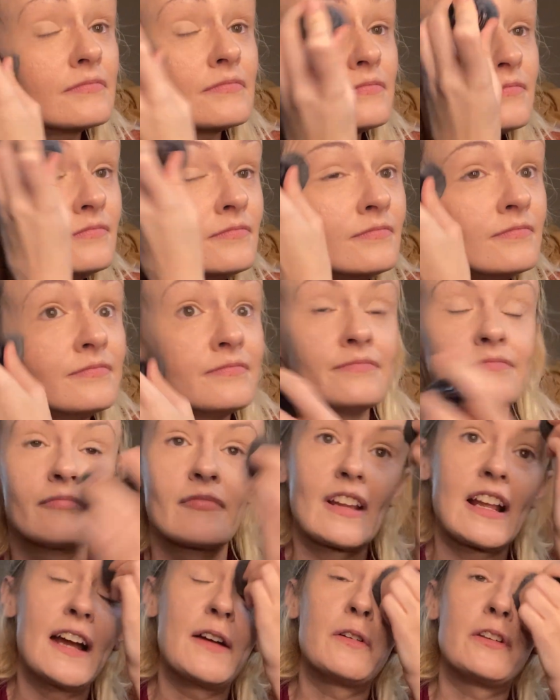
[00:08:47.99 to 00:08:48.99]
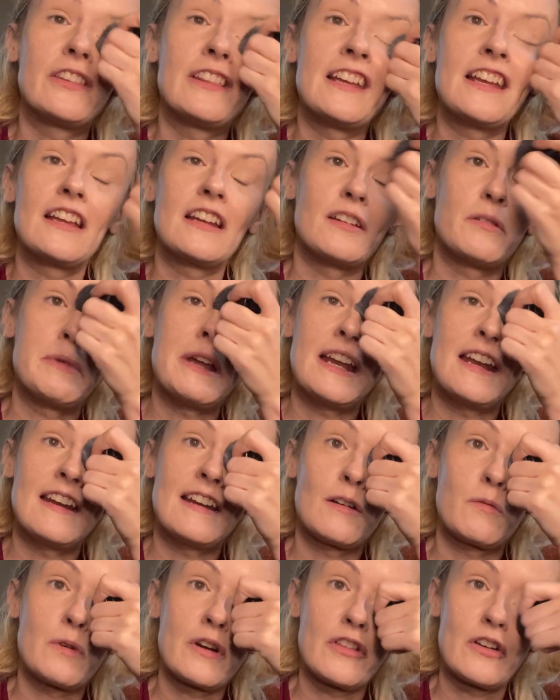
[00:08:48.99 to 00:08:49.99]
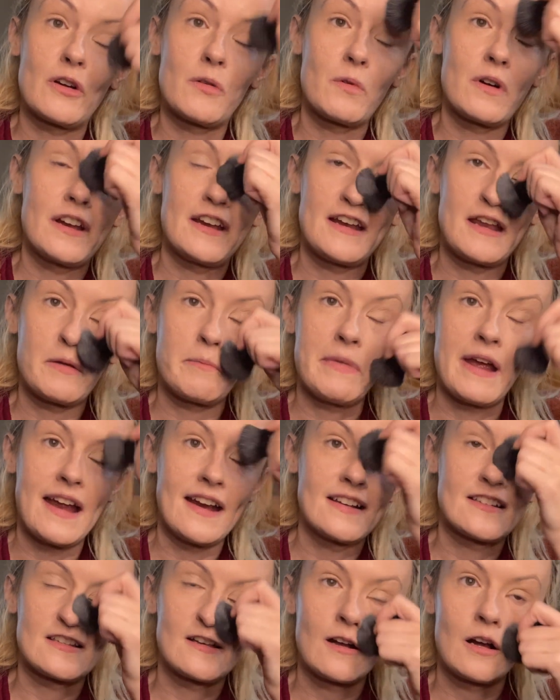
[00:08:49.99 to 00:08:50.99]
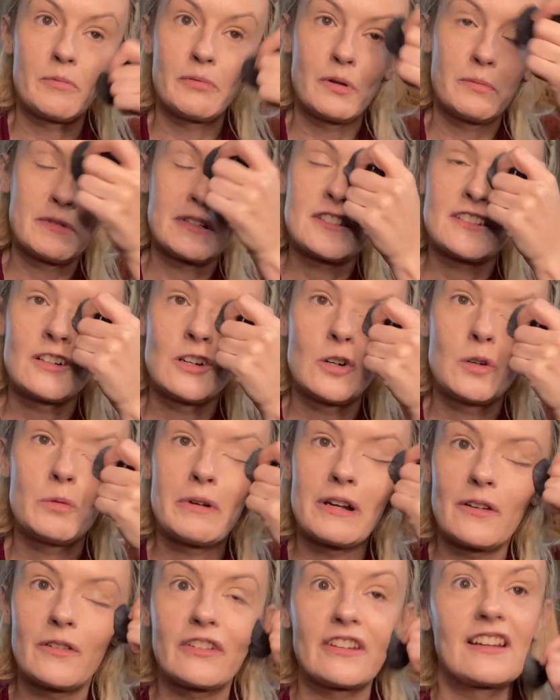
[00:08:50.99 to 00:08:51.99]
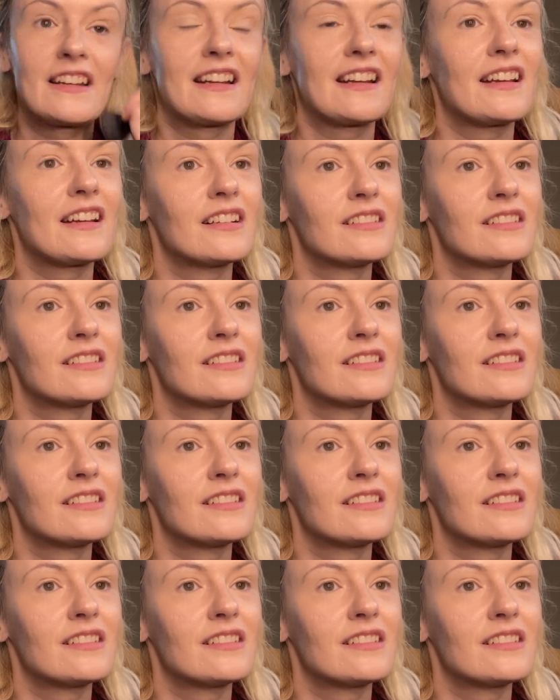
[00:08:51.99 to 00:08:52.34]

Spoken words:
I was thinking, debating on whether I wanted to get bangs a couple of months ago, but I was like,